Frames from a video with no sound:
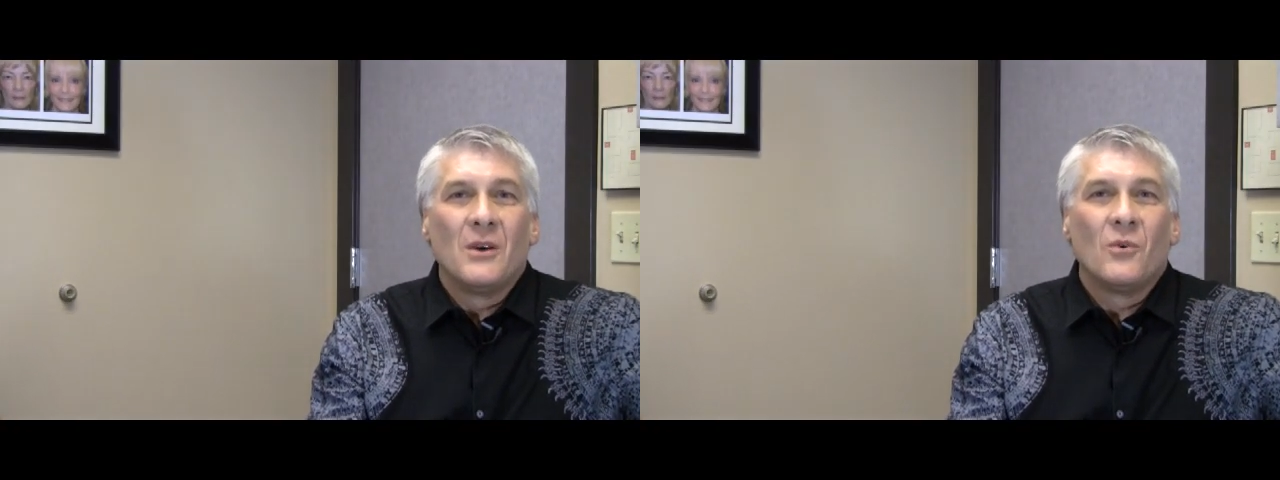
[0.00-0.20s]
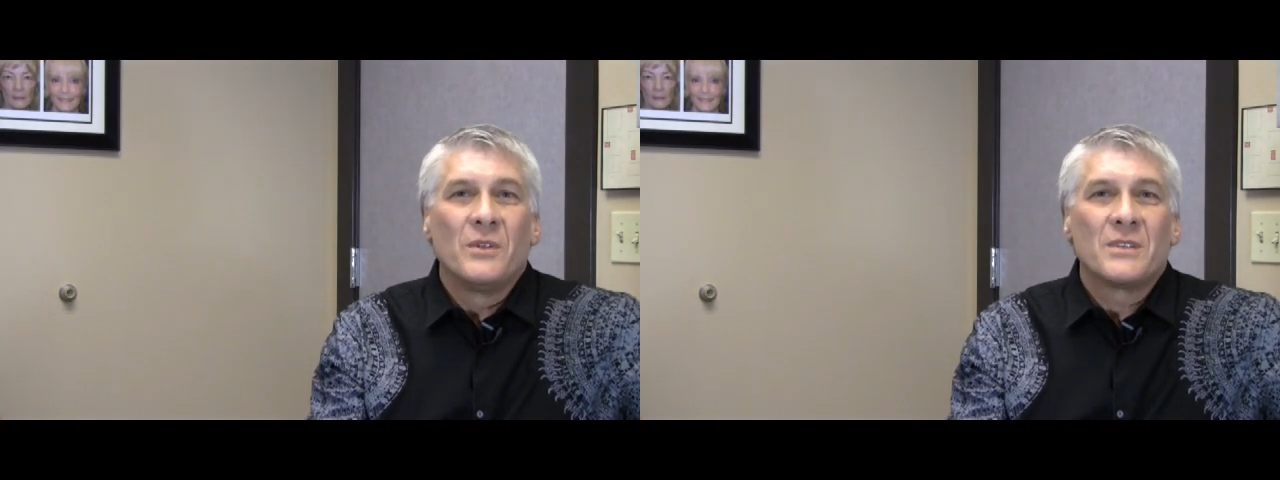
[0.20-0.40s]

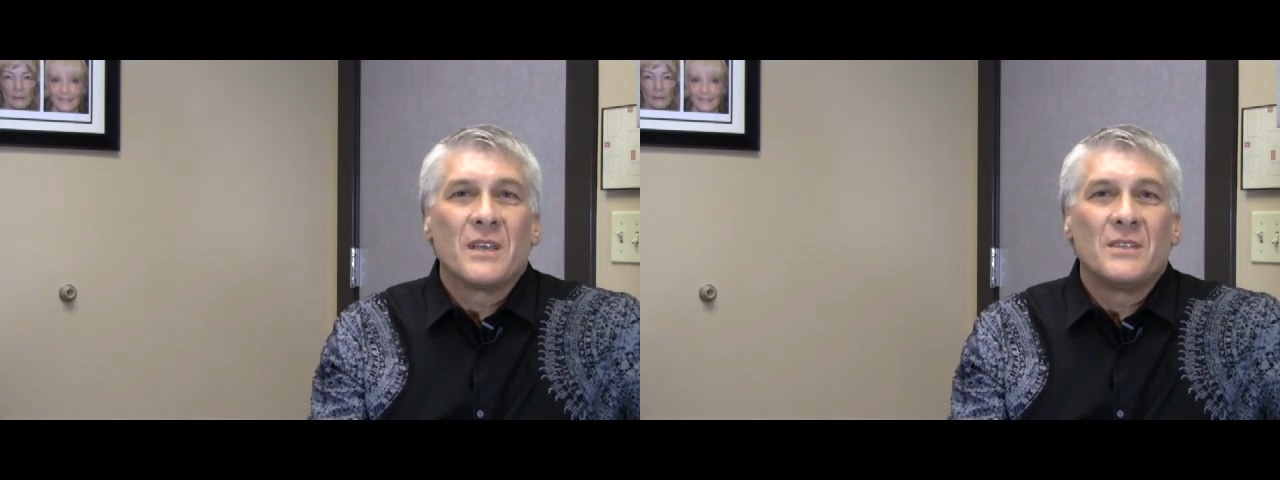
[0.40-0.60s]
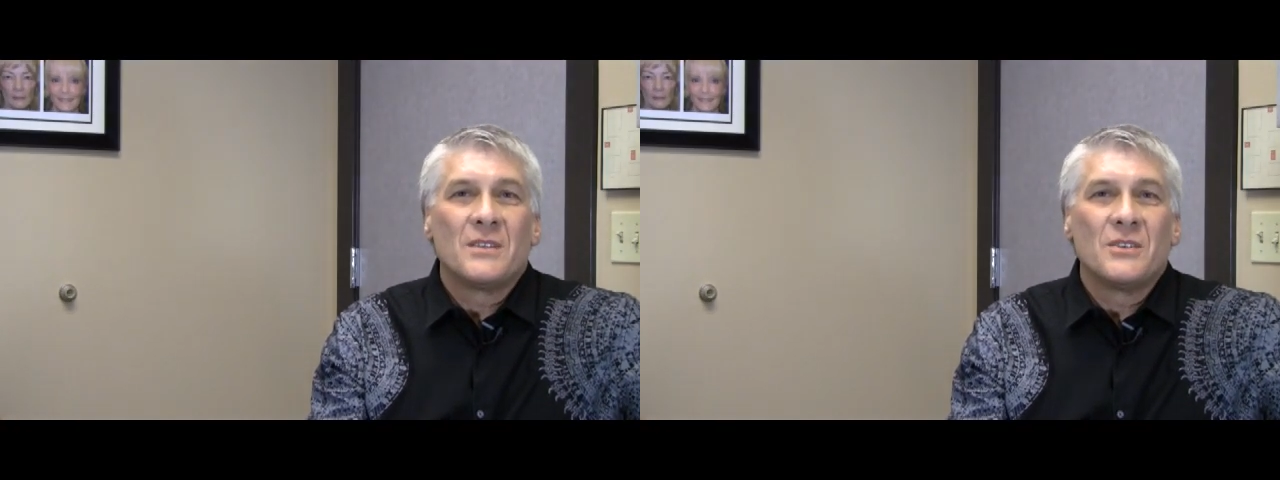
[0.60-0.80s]
we'll
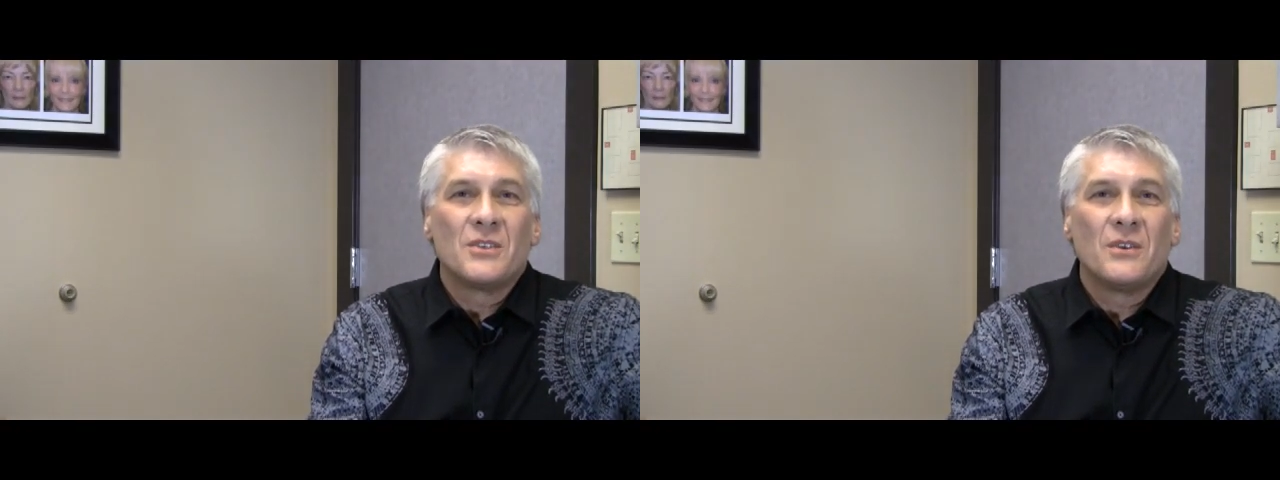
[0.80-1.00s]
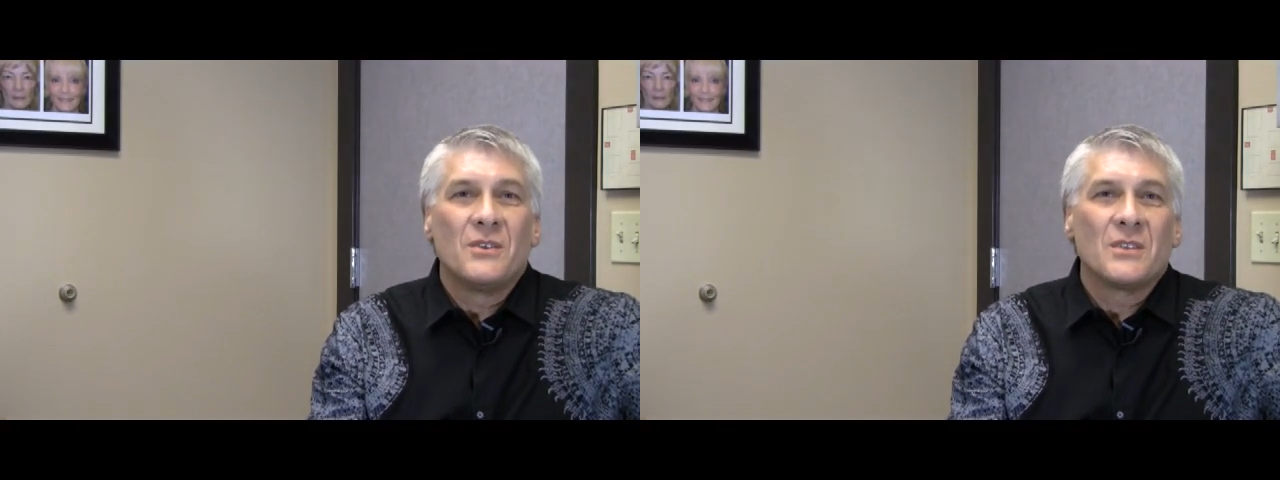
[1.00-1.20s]
discuss
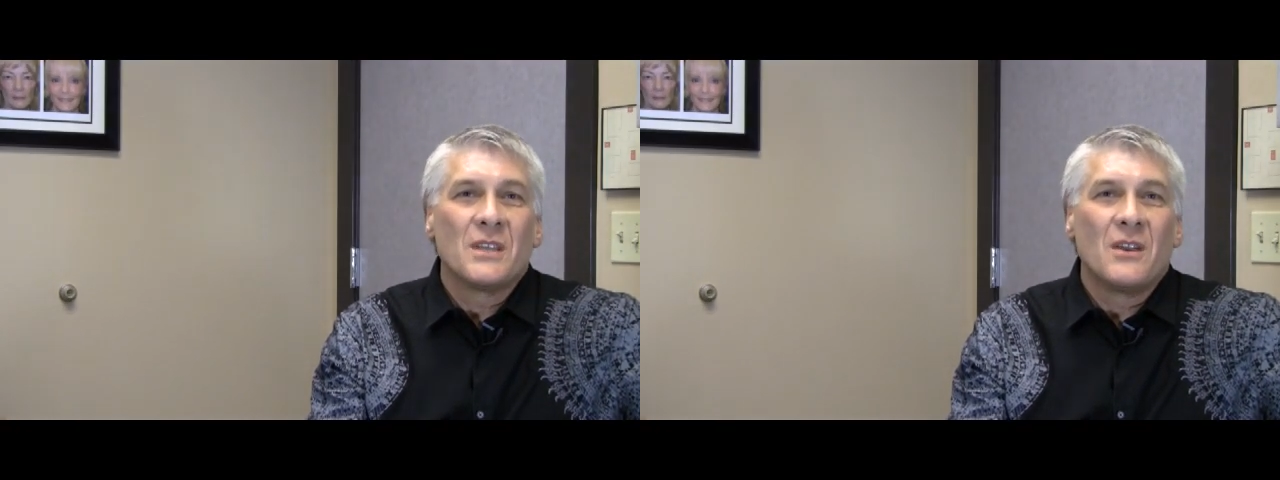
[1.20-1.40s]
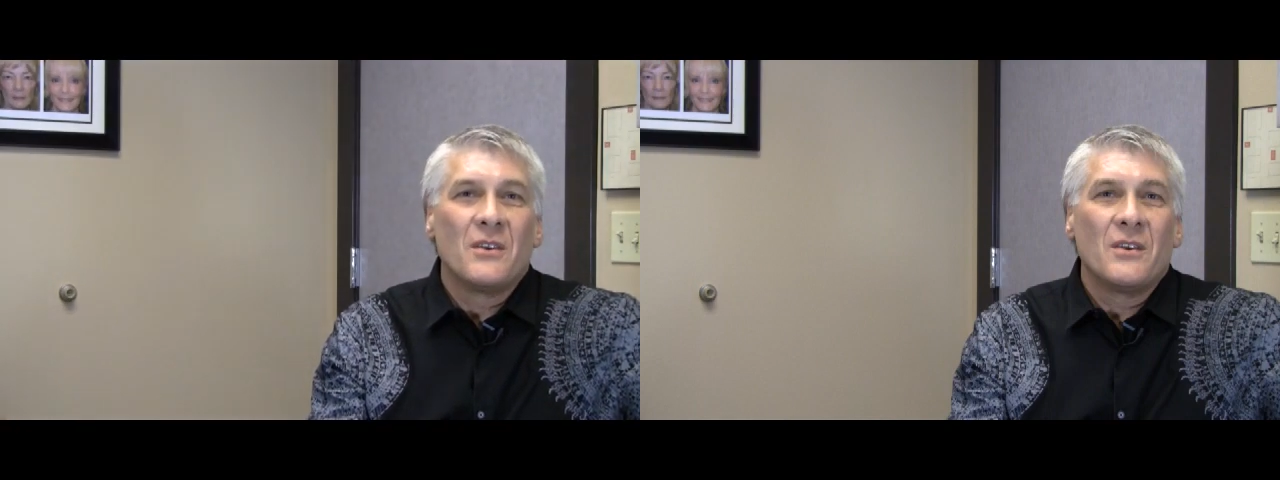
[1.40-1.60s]
insurance
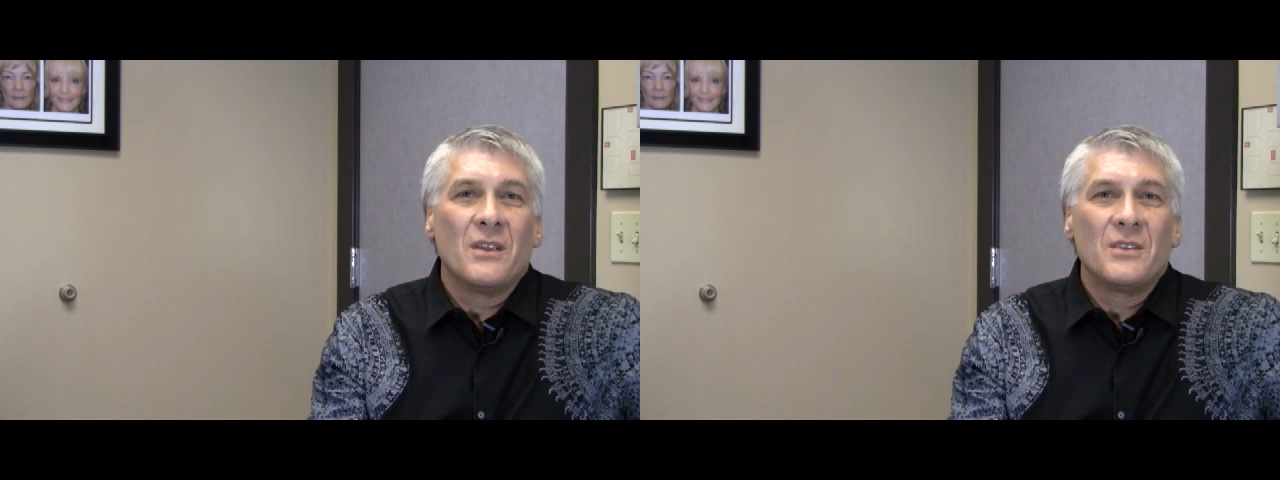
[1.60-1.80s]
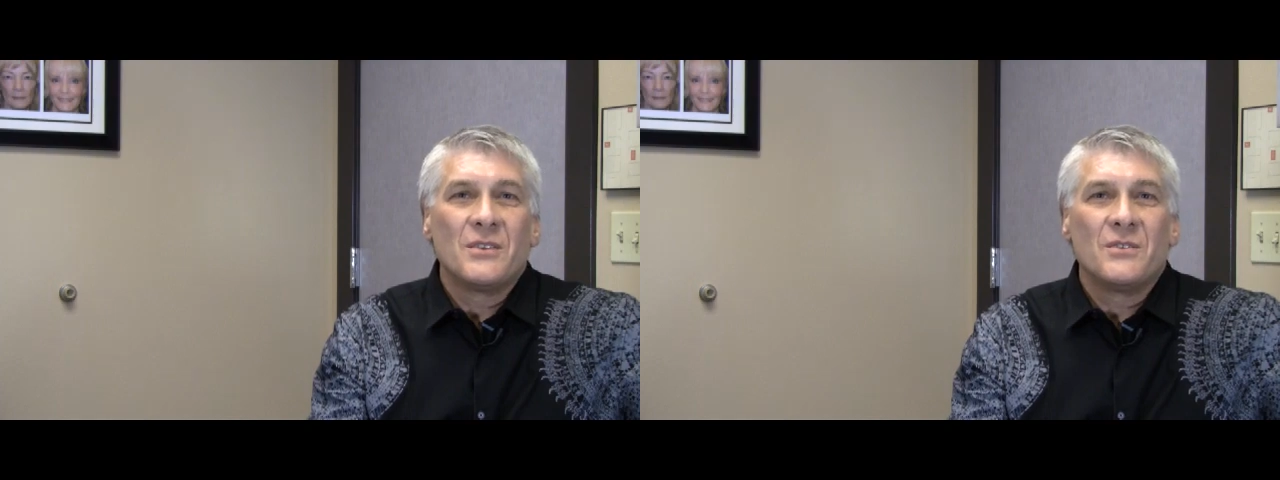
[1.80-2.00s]
carrier
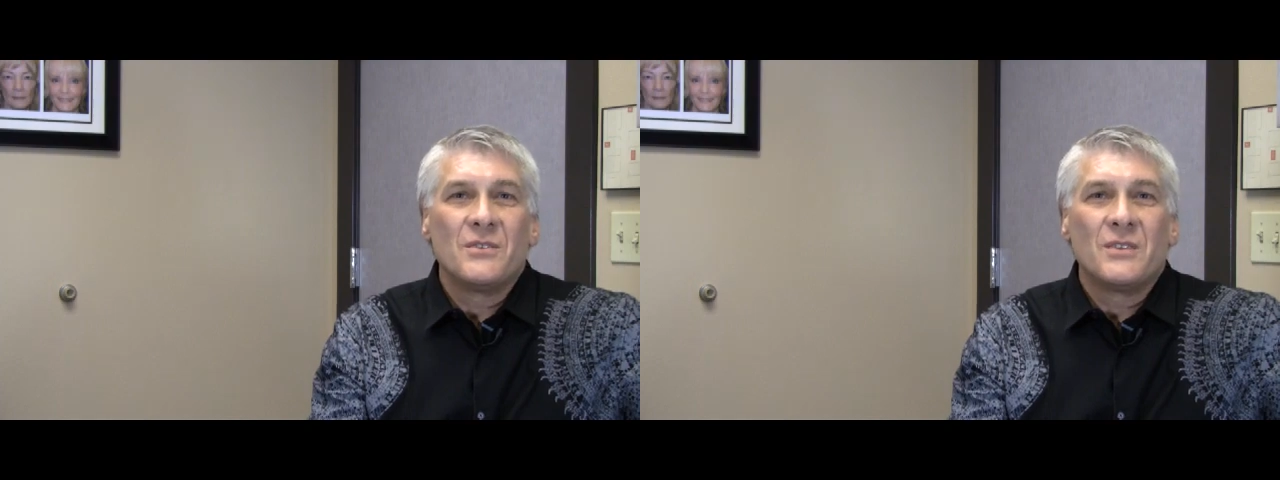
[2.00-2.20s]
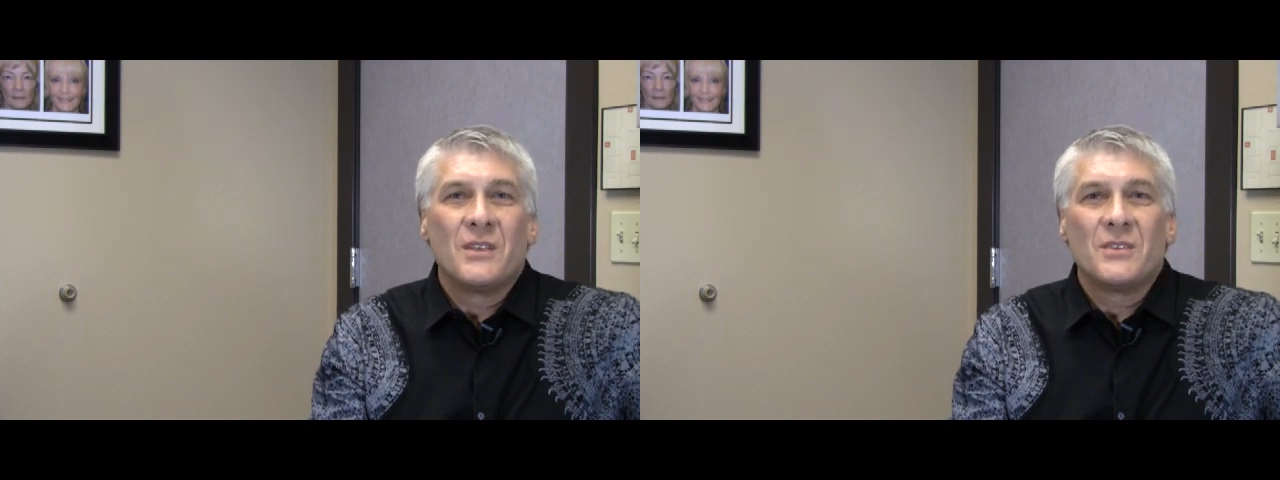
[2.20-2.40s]

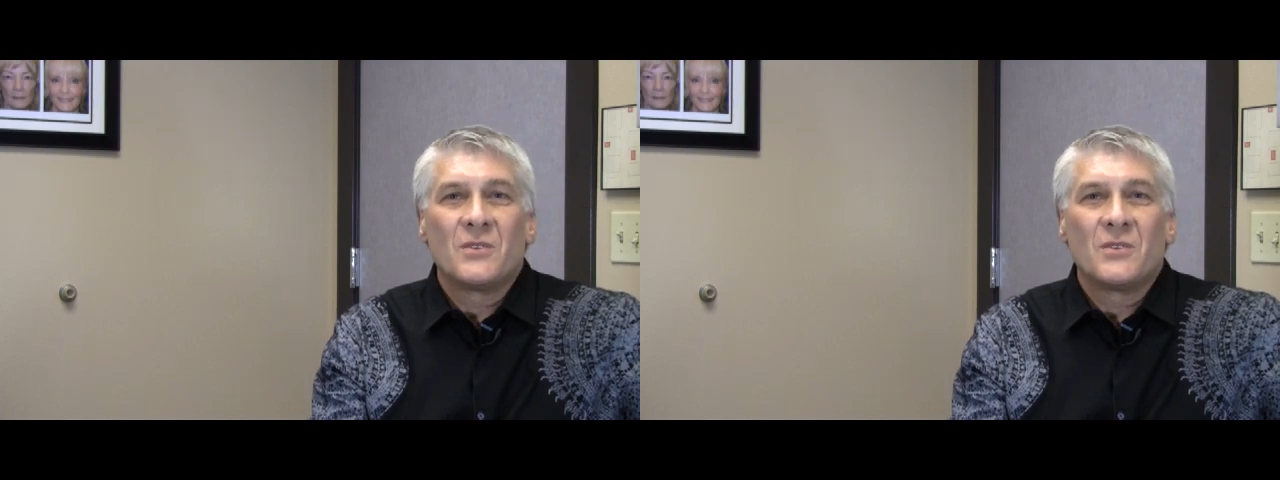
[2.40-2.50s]
issues such